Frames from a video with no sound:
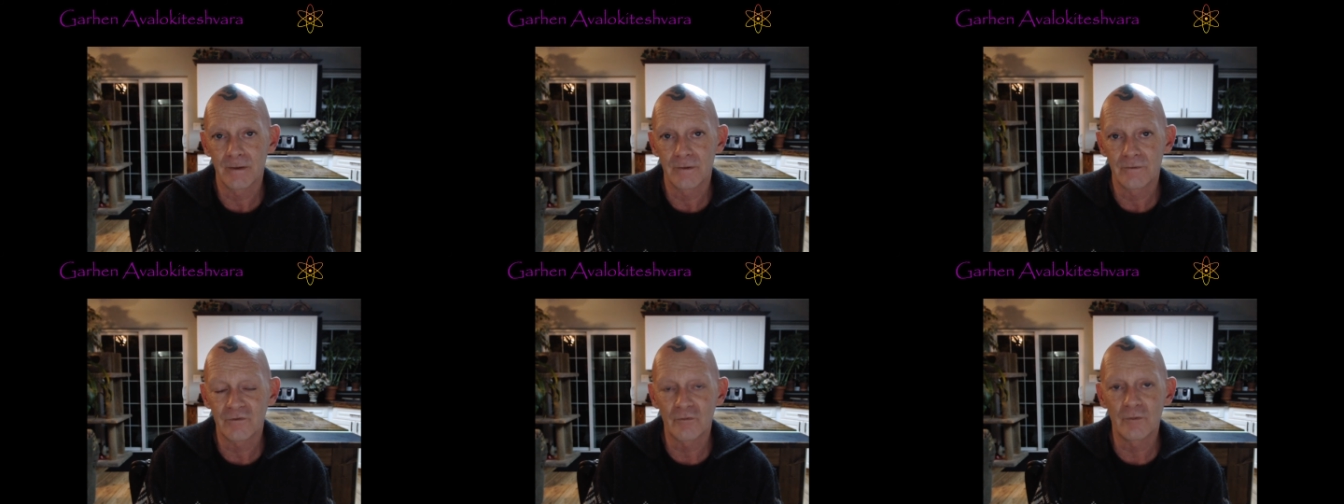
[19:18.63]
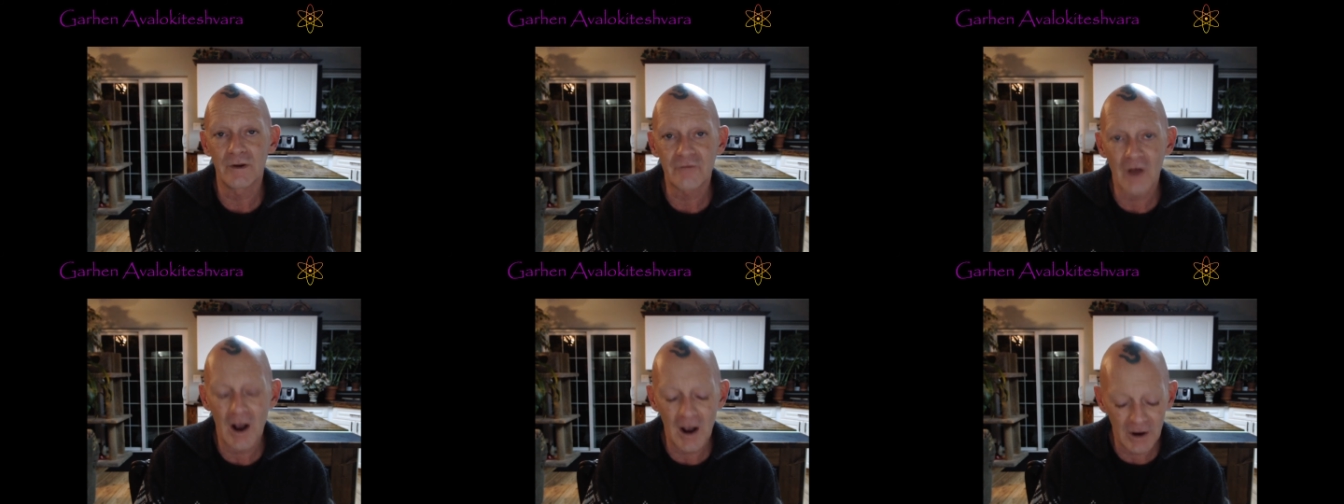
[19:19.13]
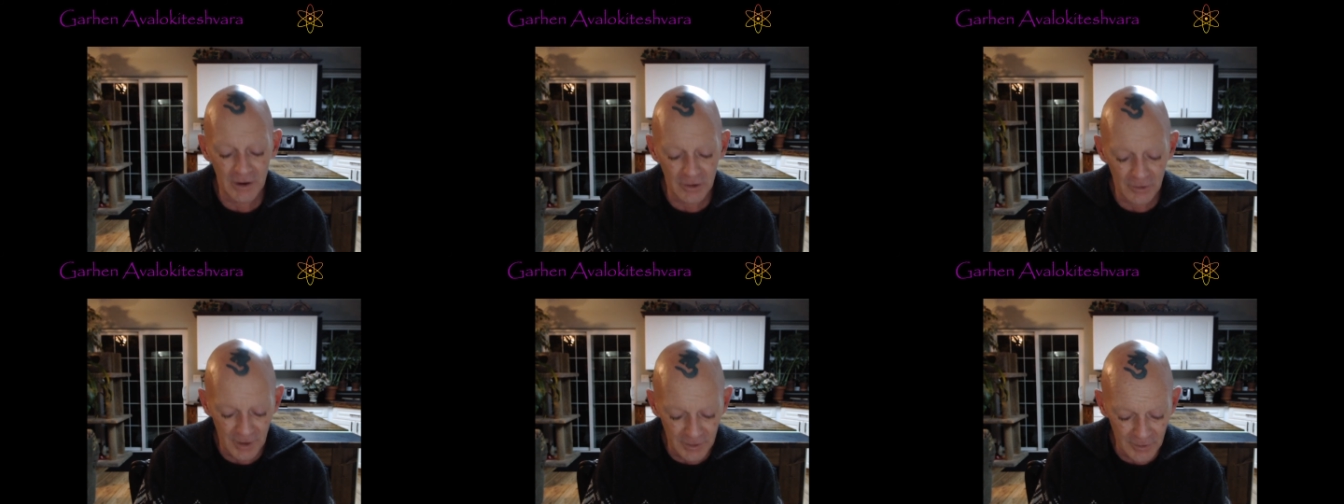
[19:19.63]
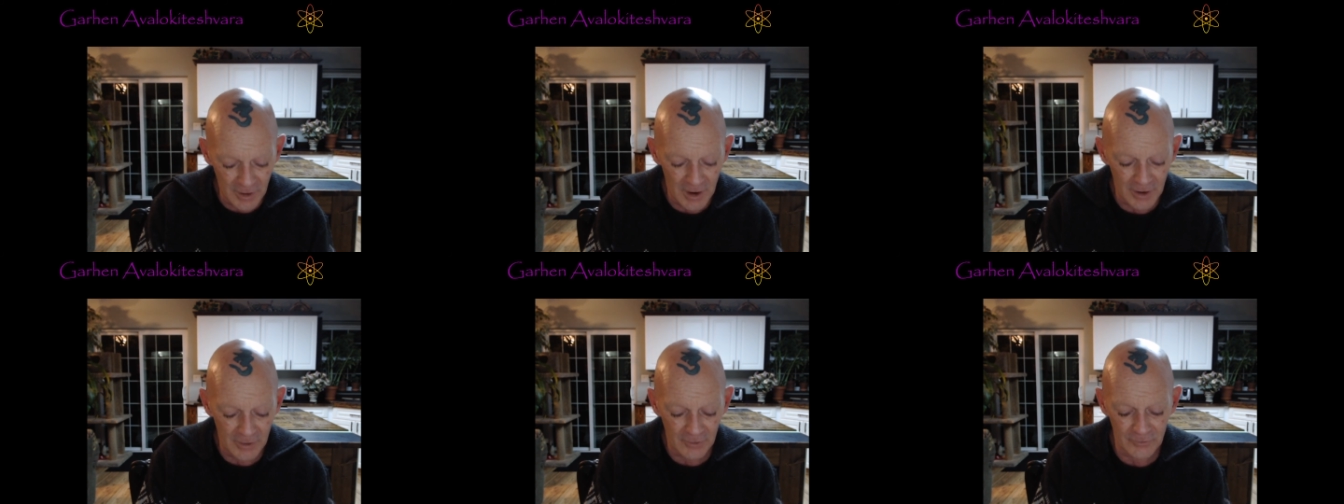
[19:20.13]
to reach higher and
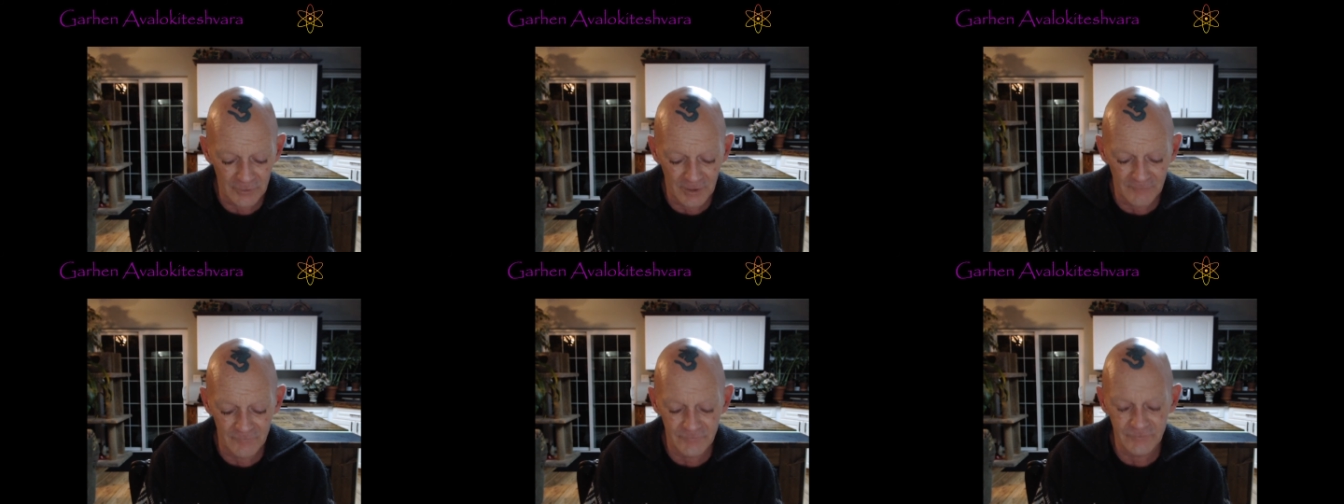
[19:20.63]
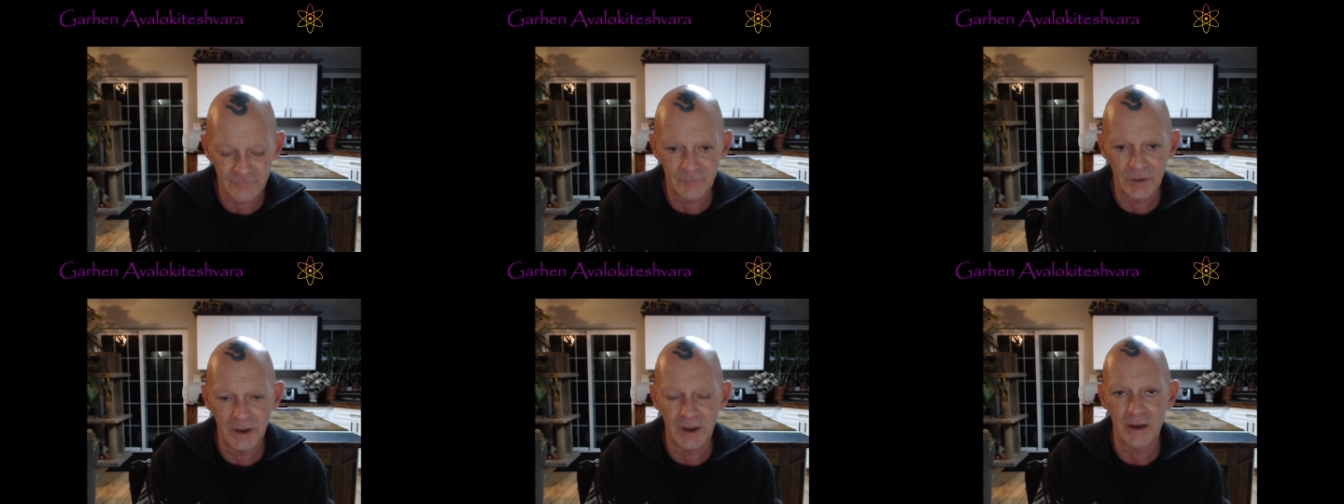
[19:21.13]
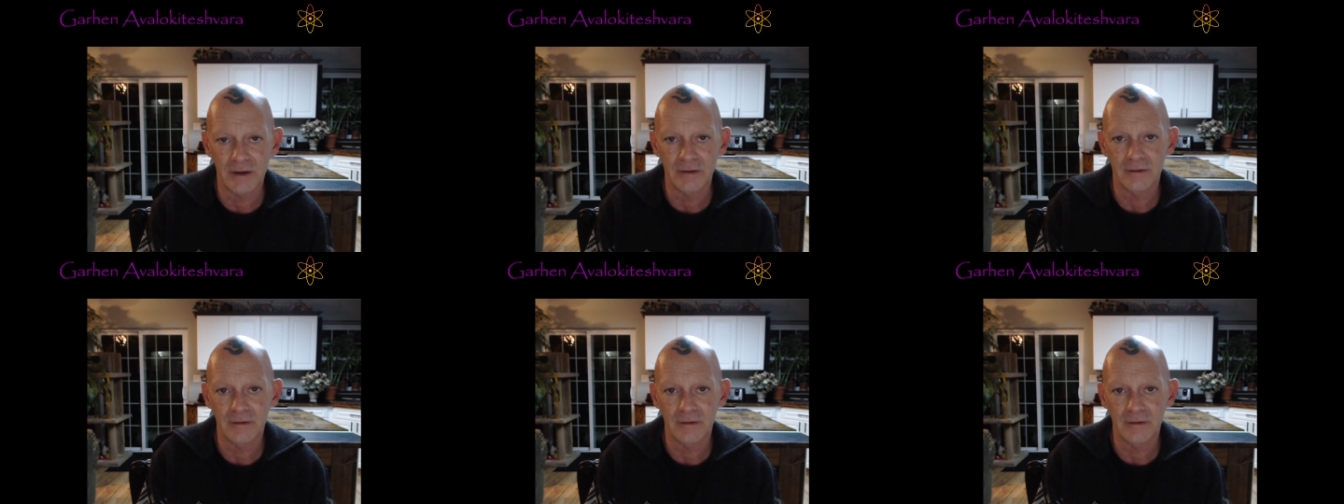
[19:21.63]
higher levels of being,